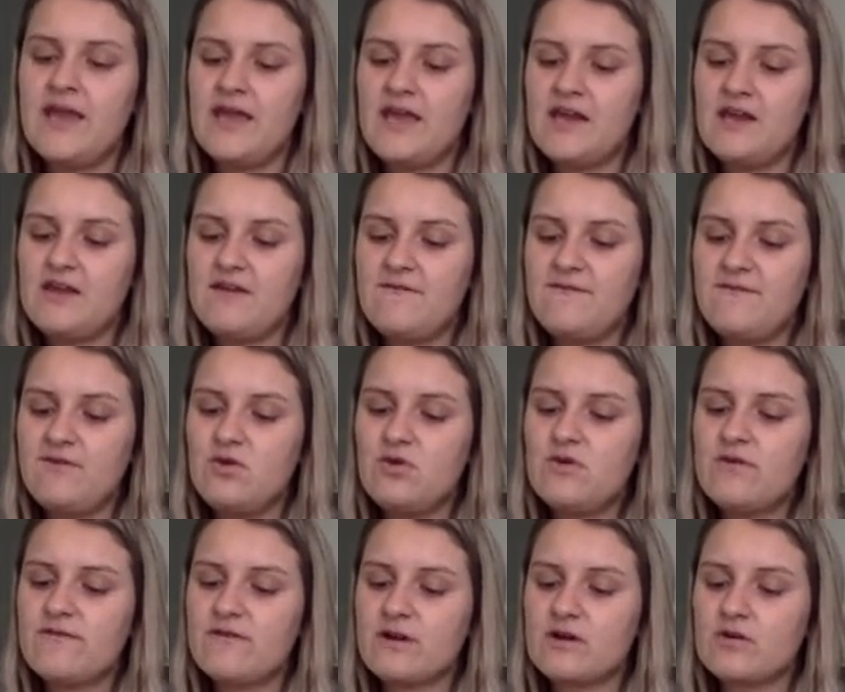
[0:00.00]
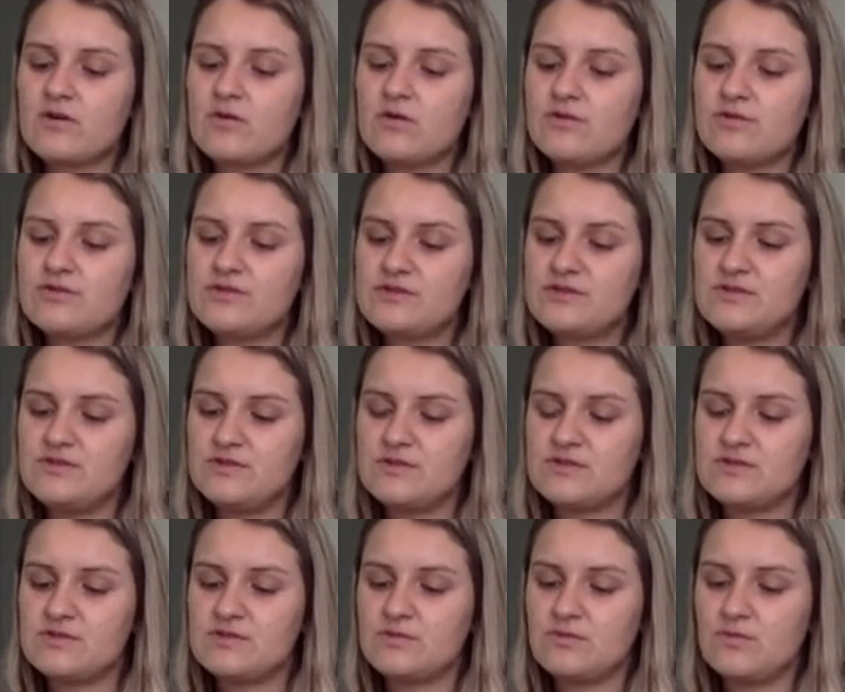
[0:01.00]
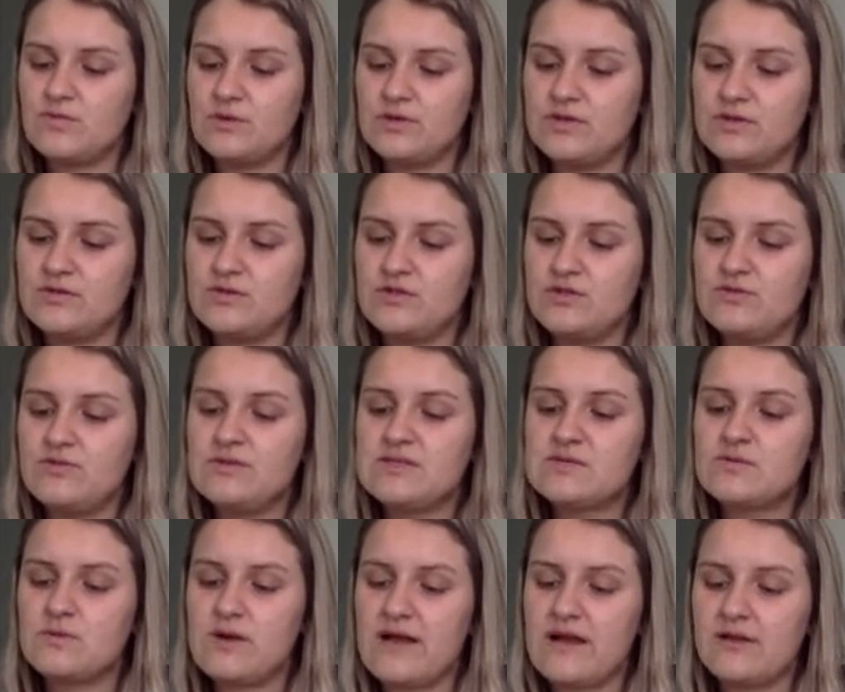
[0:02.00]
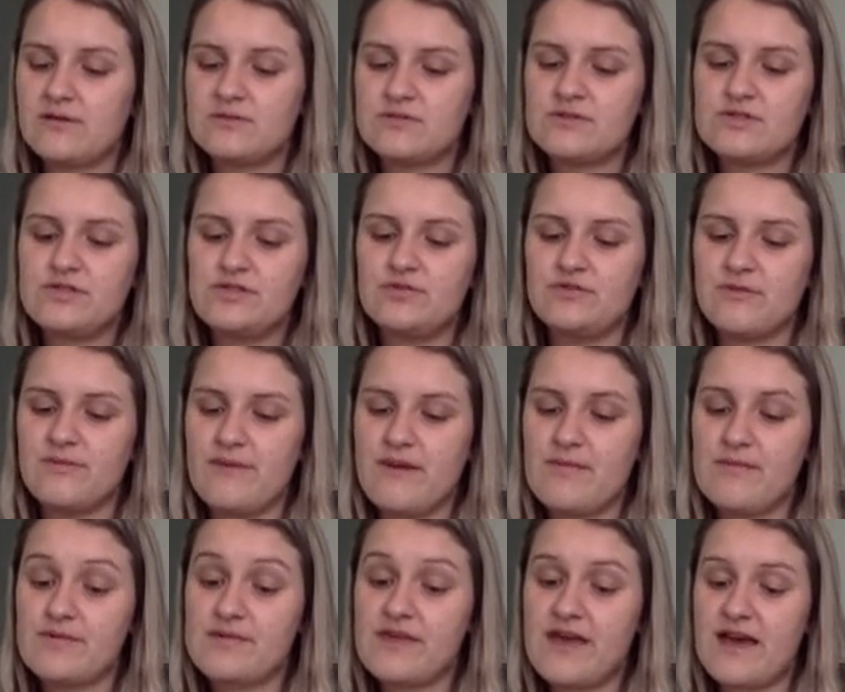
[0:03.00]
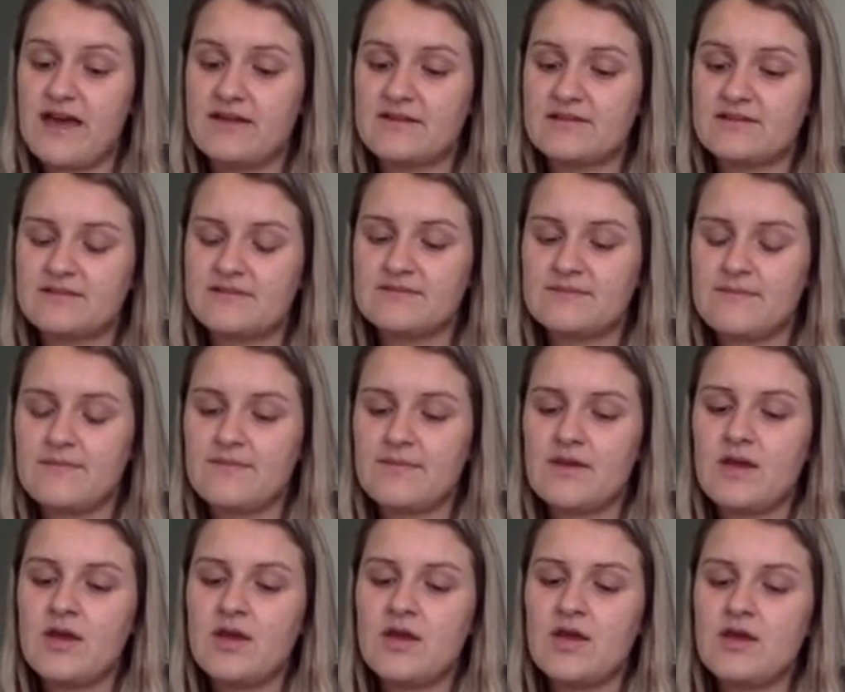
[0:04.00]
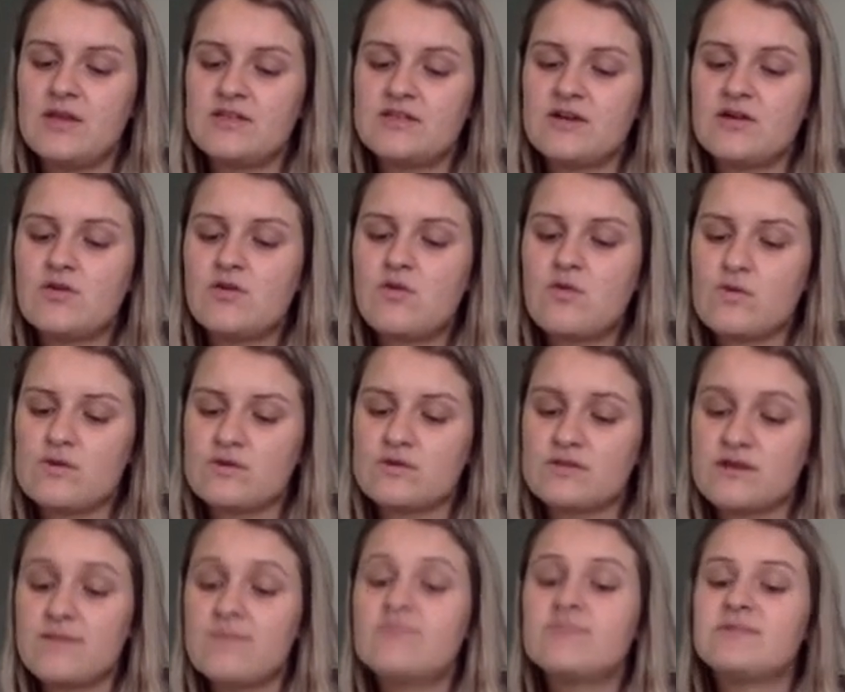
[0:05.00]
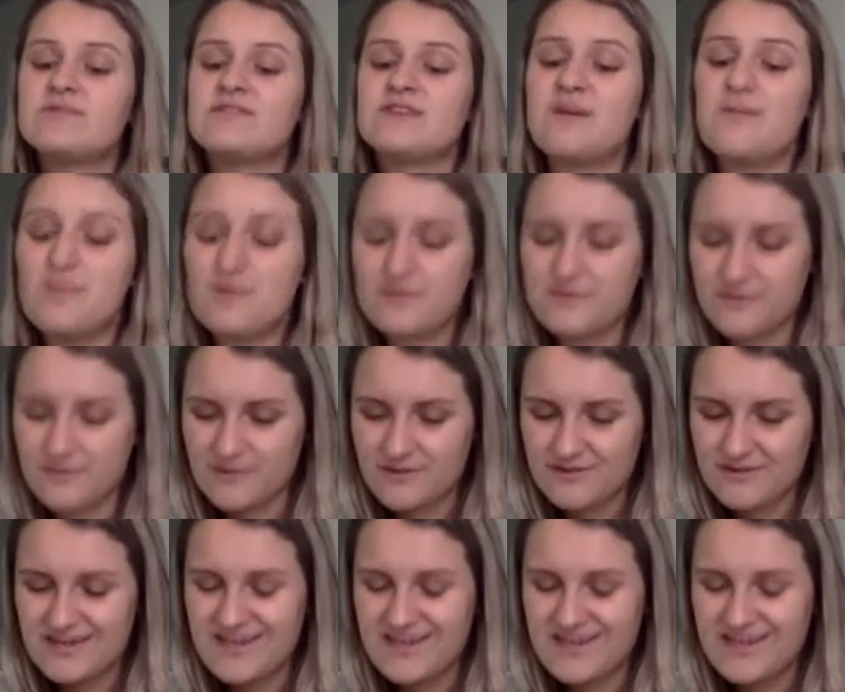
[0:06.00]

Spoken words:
and a few of our older students would do as well to remember that. Dumbledore's